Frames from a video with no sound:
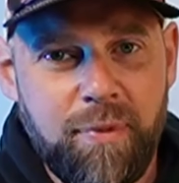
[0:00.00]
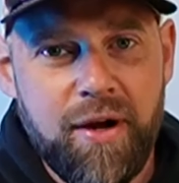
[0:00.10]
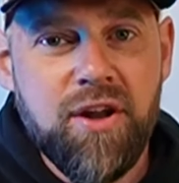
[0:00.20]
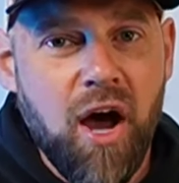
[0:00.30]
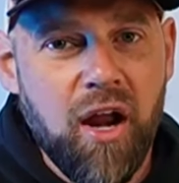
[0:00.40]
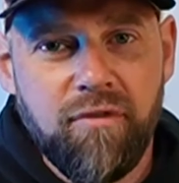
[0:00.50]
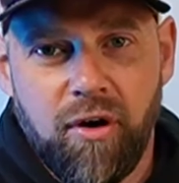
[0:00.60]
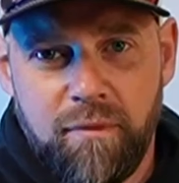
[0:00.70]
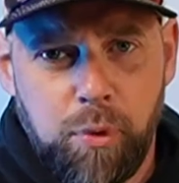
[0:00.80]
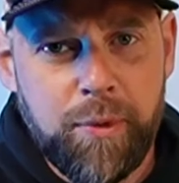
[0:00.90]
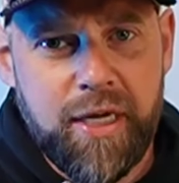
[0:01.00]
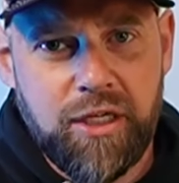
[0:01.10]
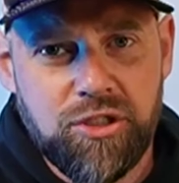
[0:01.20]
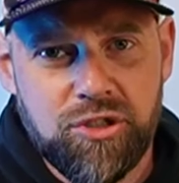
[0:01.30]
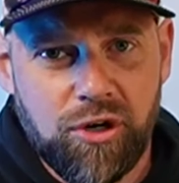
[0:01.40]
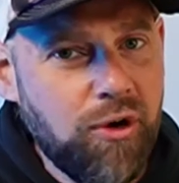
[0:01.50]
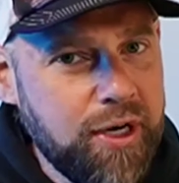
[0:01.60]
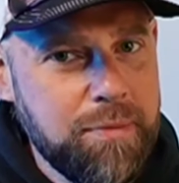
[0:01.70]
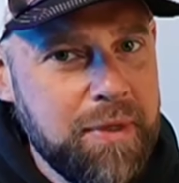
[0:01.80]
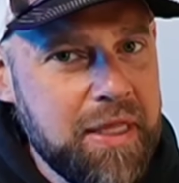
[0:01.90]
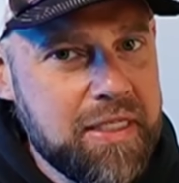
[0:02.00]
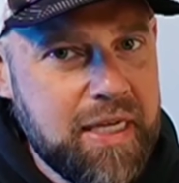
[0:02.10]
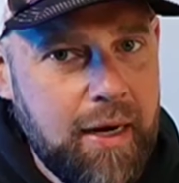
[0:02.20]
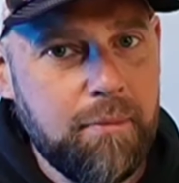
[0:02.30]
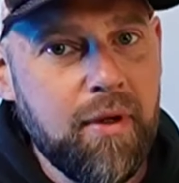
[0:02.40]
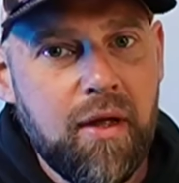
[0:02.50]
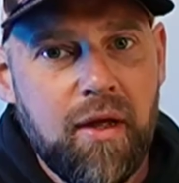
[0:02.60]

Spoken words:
but none of our implementations are going to be the same.